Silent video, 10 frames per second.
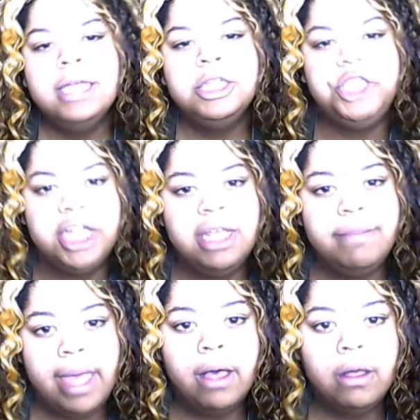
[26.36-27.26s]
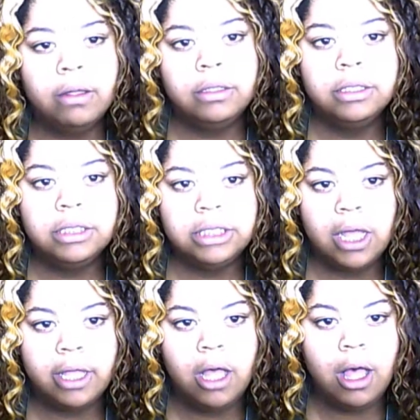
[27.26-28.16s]

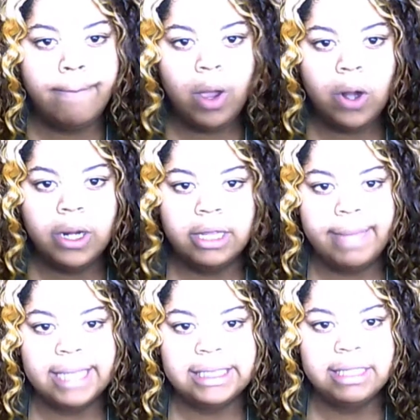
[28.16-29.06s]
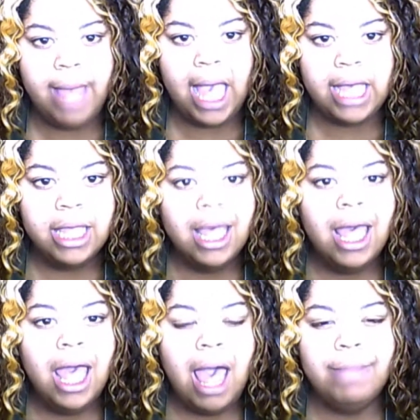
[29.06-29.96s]
gmail.com. Pardon the mess in the back.
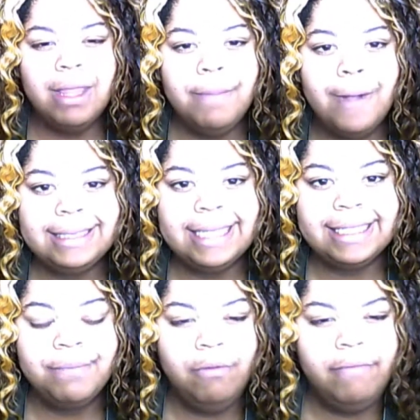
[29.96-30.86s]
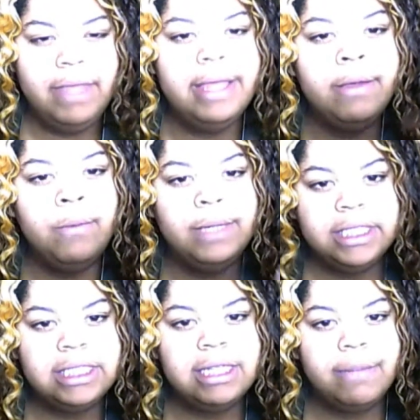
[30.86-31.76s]
I'm in the process of moving, which
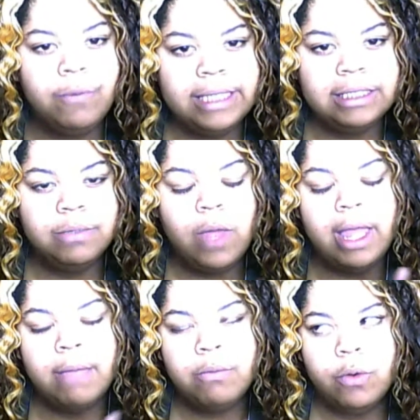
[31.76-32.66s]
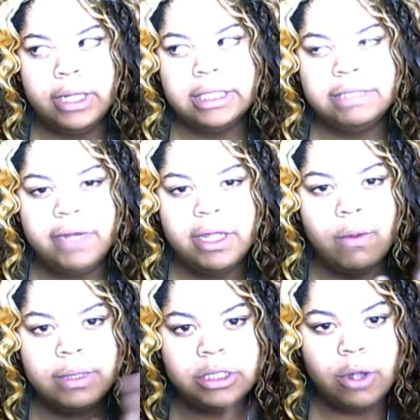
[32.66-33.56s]
is the reason why I'm recording this
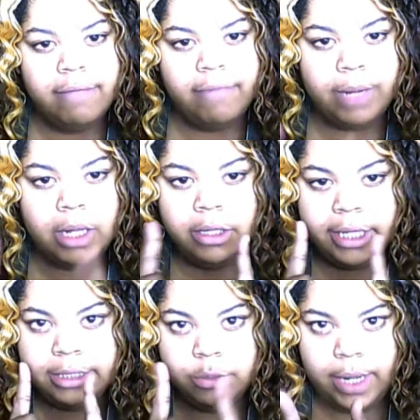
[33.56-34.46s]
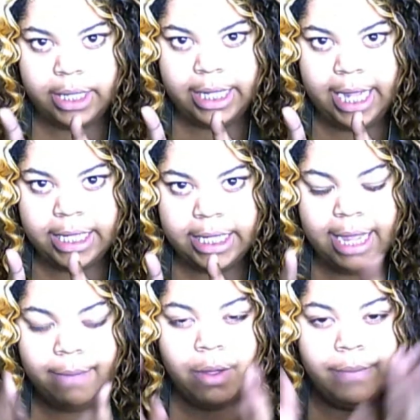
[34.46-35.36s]
video. And sorry if I'm not looking directly at the
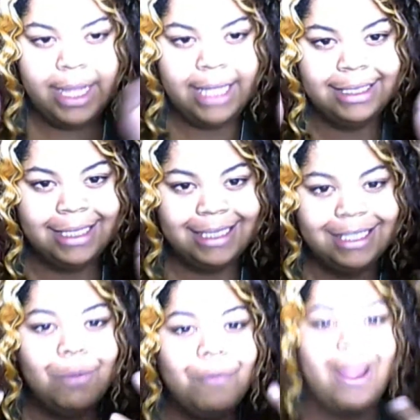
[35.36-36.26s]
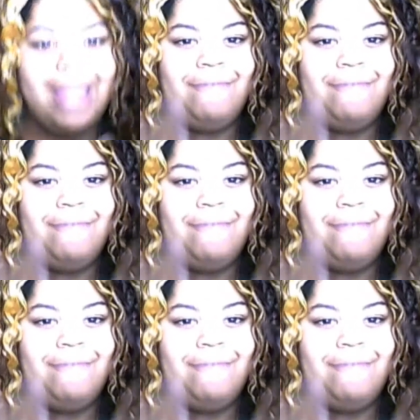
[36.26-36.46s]
camera because it's so bright.